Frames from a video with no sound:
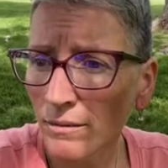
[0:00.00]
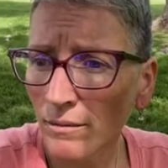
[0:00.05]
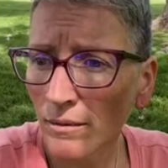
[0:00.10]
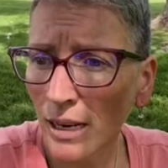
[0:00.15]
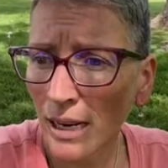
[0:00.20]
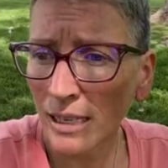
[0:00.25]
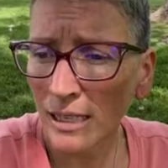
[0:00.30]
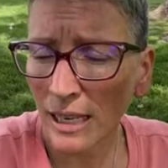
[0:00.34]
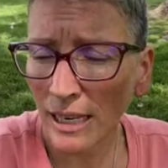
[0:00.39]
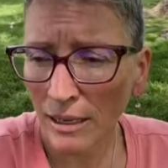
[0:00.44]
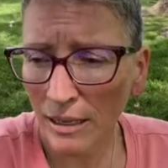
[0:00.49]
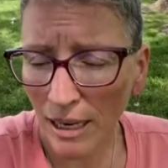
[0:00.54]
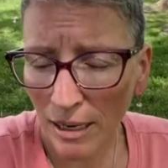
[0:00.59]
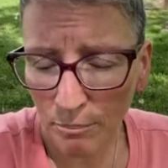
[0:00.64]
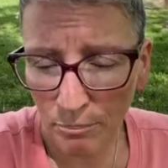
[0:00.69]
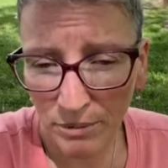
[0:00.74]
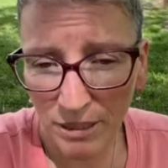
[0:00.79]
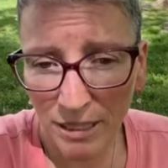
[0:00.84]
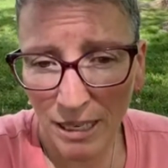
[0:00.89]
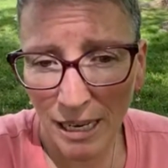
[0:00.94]
I
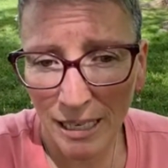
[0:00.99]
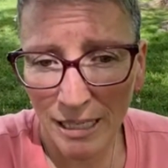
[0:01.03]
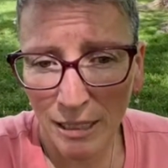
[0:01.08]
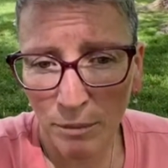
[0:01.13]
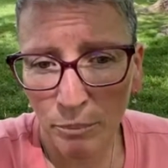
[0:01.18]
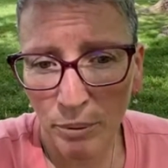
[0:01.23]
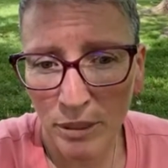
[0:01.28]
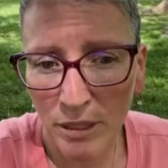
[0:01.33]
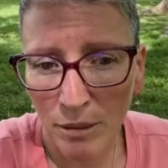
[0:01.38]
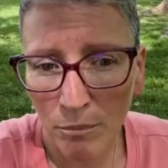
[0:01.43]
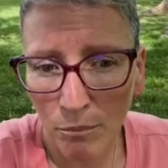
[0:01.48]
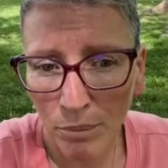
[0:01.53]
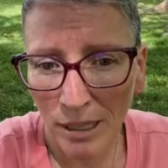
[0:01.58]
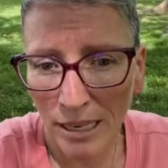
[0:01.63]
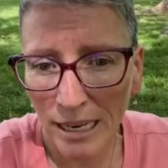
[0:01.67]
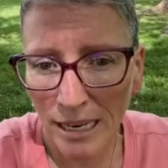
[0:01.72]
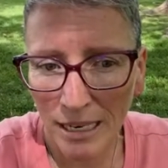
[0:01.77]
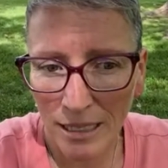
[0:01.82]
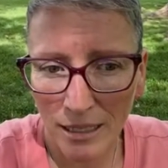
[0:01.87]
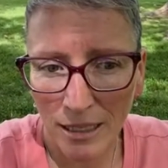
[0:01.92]
did put some
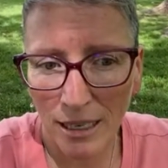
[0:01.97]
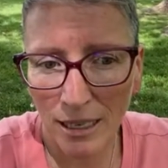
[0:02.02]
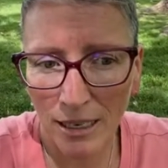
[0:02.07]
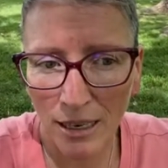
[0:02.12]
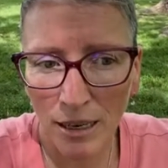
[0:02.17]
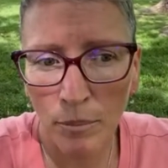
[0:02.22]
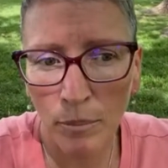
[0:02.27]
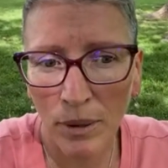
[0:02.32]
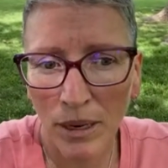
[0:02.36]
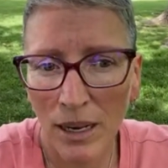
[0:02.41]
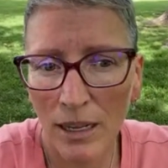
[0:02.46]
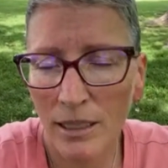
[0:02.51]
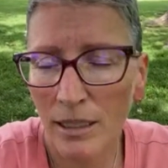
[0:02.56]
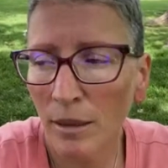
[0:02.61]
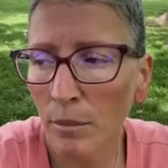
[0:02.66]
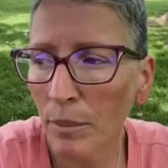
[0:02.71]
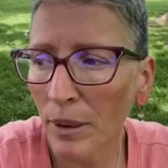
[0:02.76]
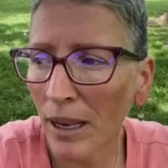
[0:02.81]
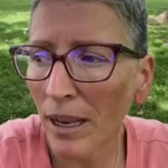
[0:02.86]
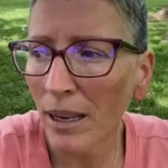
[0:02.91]
blankets like up against the
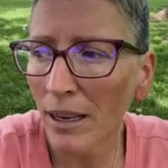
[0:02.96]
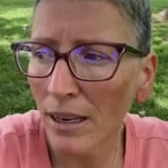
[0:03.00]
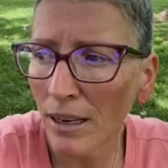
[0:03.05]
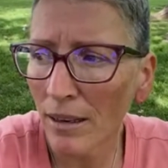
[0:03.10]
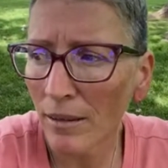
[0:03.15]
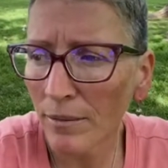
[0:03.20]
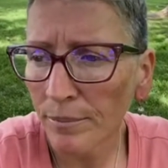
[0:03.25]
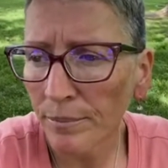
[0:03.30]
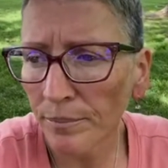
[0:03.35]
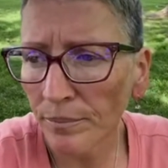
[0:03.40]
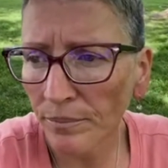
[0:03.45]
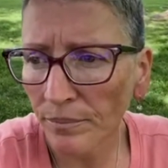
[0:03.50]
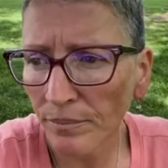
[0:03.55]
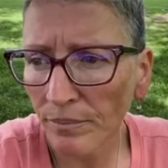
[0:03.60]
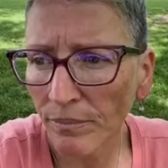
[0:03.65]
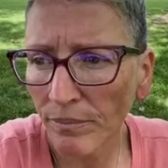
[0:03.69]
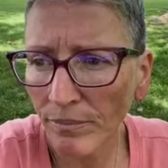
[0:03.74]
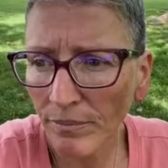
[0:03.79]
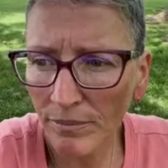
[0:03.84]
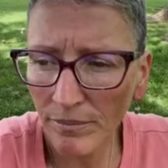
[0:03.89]
back,
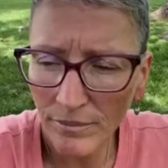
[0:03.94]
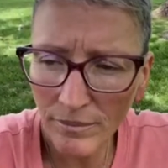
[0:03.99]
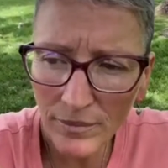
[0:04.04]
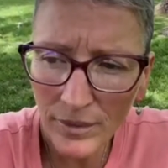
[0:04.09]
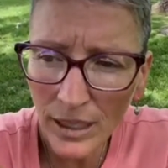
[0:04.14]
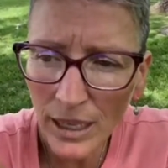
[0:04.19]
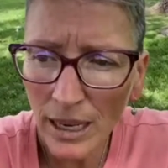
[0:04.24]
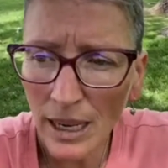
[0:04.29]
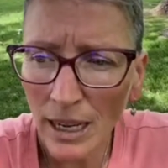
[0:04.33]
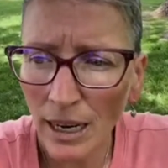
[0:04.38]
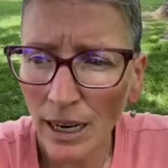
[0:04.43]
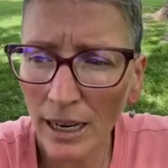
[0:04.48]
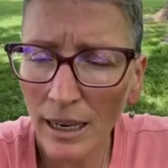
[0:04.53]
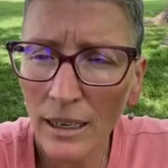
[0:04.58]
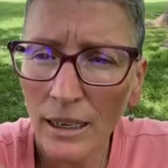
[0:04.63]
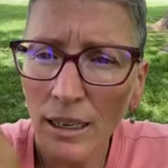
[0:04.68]
and I